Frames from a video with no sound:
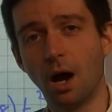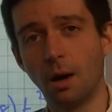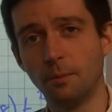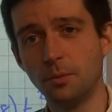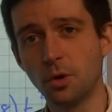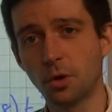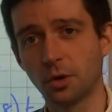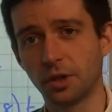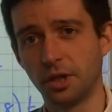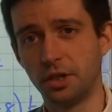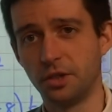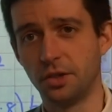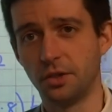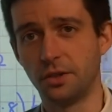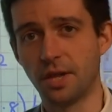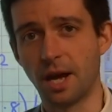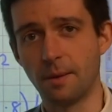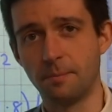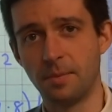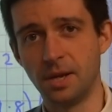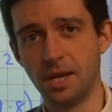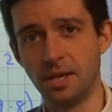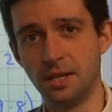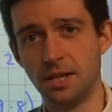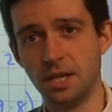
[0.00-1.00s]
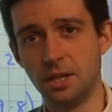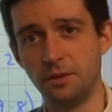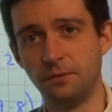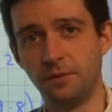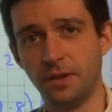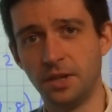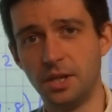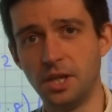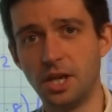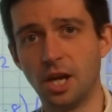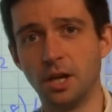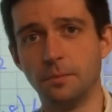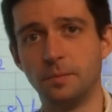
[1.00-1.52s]
I'm not going to do that bit in this
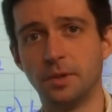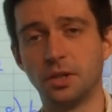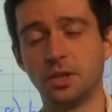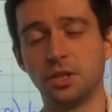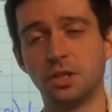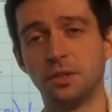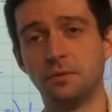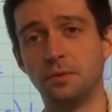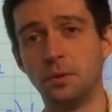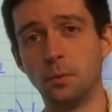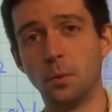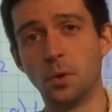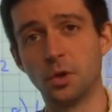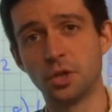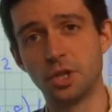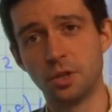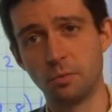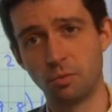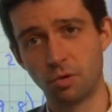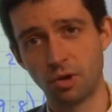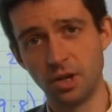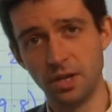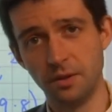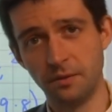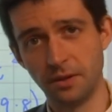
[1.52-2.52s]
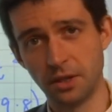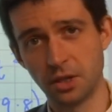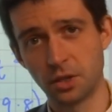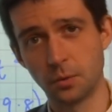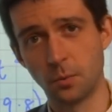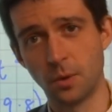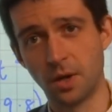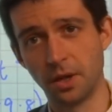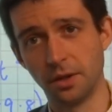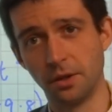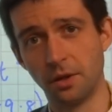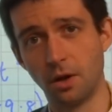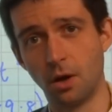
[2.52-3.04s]
video, because if you watch the previous
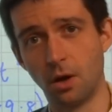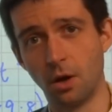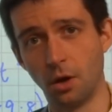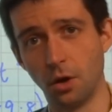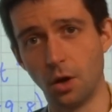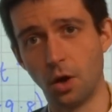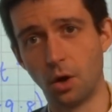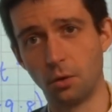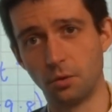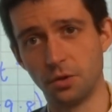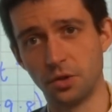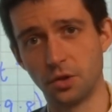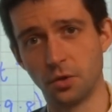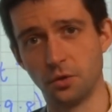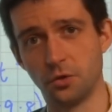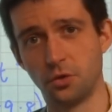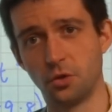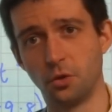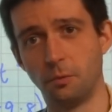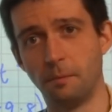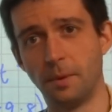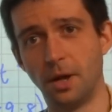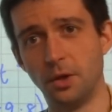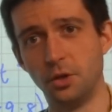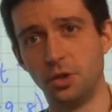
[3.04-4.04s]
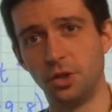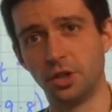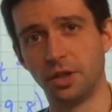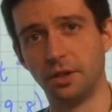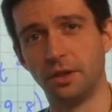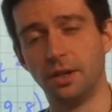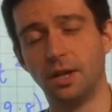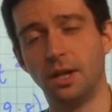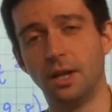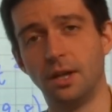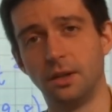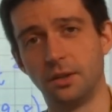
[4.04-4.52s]
one on horizontal motion,